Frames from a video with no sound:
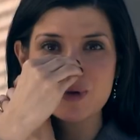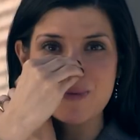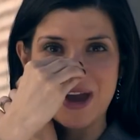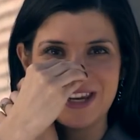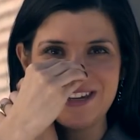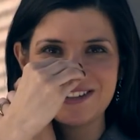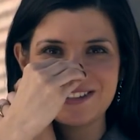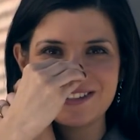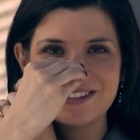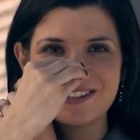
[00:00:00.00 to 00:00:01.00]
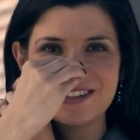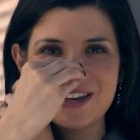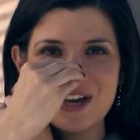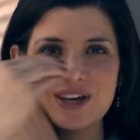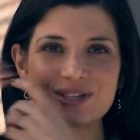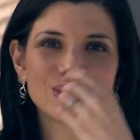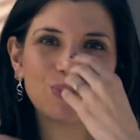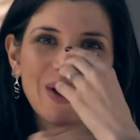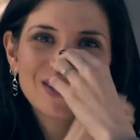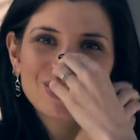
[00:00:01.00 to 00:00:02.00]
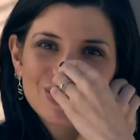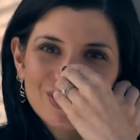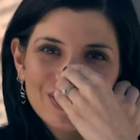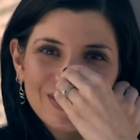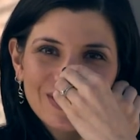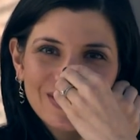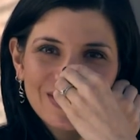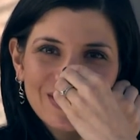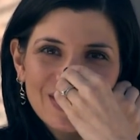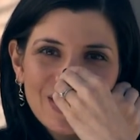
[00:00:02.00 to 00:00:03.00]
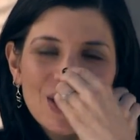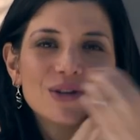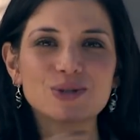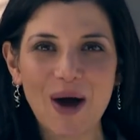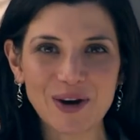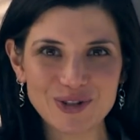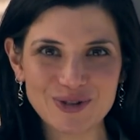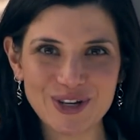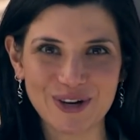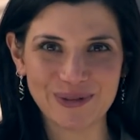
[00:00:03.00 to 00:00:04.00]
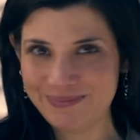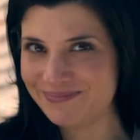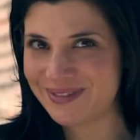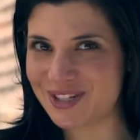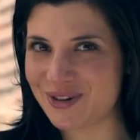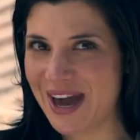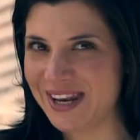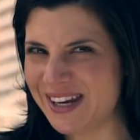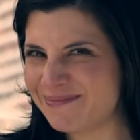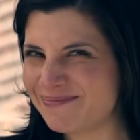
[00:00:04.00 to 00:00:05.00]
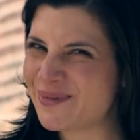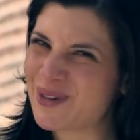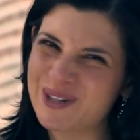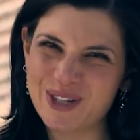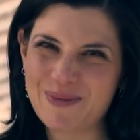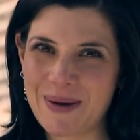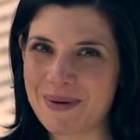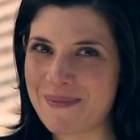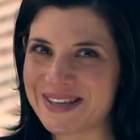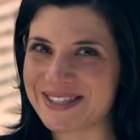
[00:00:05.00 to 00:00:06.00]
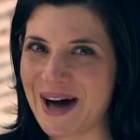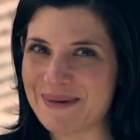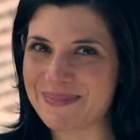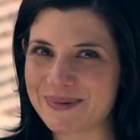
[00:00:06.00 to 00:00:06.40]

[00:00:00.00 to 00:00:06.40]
You ready? Switch. So how did you do? Did you get it? Or did you maybe mess up?